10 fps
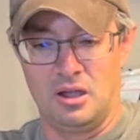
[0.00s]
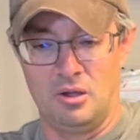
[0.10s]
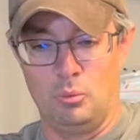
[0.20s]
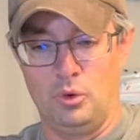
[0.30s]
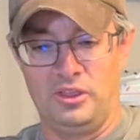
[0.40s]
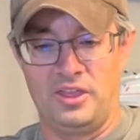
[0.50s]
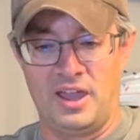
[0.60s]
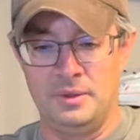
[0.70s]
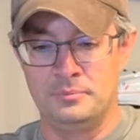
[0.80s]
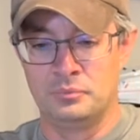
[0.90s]
with
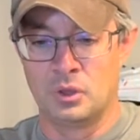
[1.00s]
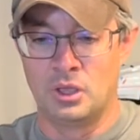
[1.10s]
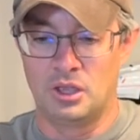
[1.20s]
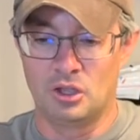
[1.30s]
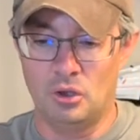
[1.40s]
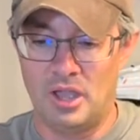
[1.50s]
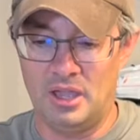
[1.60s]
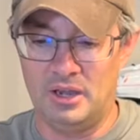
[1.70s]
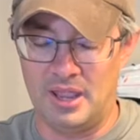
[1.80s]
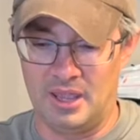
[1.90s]
that. And go
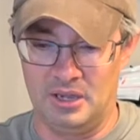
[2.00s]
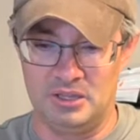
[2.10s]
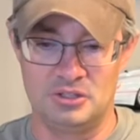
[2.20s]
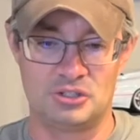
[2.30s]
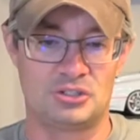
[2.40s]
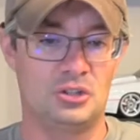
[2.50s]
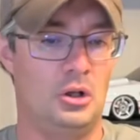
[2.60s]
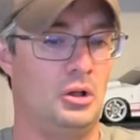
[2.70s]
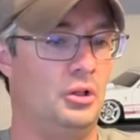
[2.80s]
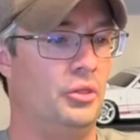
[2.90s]
ahead and
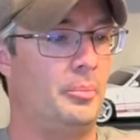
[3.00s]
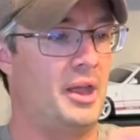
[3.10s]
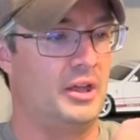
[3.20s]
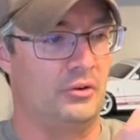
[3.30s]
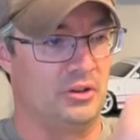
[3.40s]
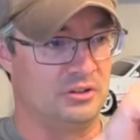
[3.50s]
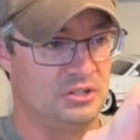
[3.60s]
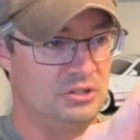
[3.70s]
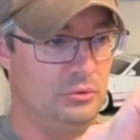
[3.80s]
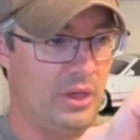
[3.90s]
install the battery. And to
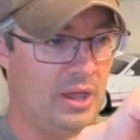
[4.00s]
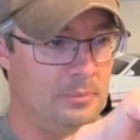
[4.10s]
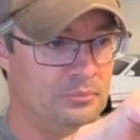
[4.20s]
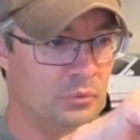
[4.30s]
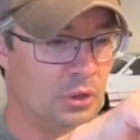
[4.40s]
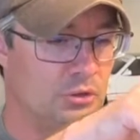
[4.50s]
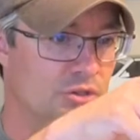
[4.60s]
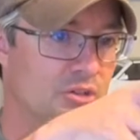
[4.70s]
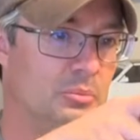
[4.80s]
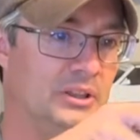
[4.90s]
do that, you
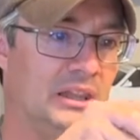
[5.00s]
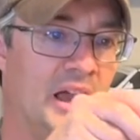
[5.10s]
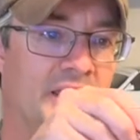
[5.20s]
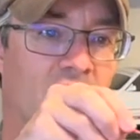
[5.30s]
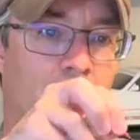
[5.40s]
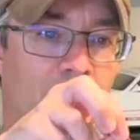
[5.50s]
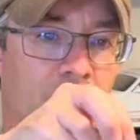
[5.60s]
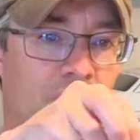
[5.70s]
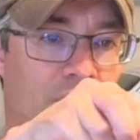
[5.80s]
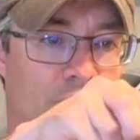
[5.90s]
simply line up
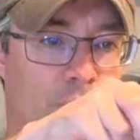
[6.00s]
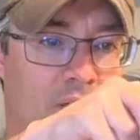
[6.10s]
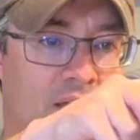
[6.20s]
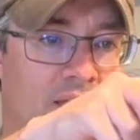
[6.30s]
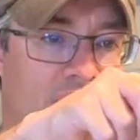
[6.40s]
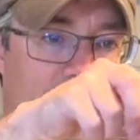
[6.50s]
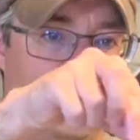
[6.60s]
the red and